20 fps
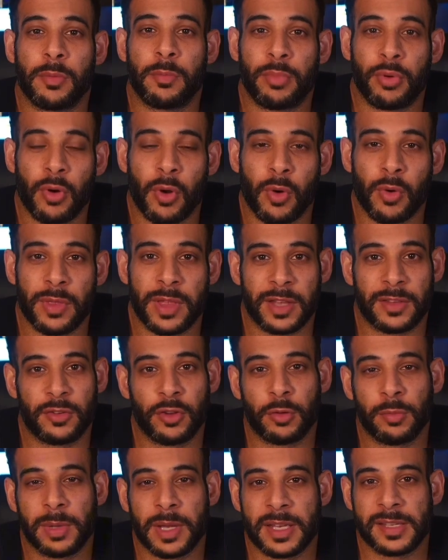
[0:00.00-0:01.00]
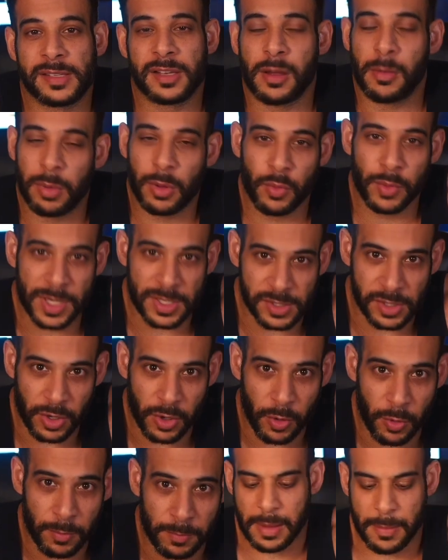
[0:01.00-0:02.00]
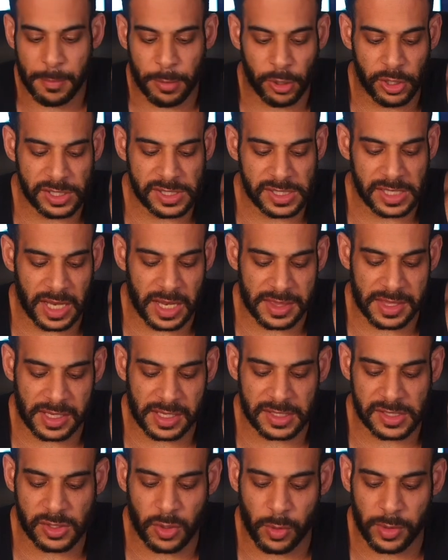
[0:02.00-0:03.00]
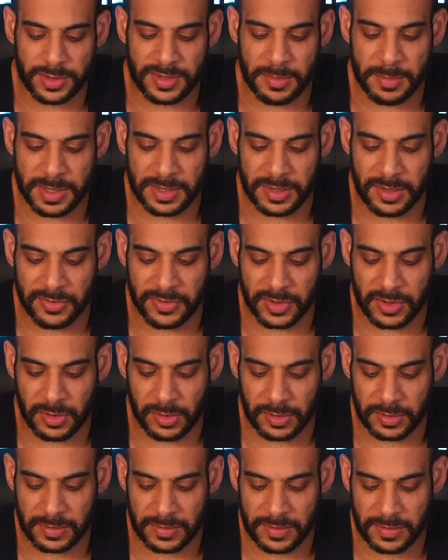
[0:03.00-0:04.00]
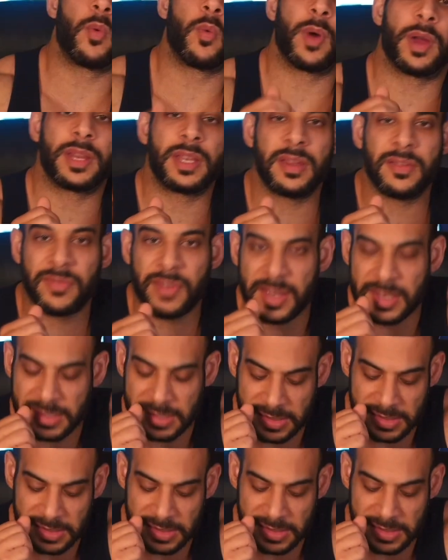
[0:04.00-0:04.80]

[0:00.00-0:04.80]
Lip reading: Pro that took place a couple of weeks ago. Personally, I think it's going to be difficult when he faces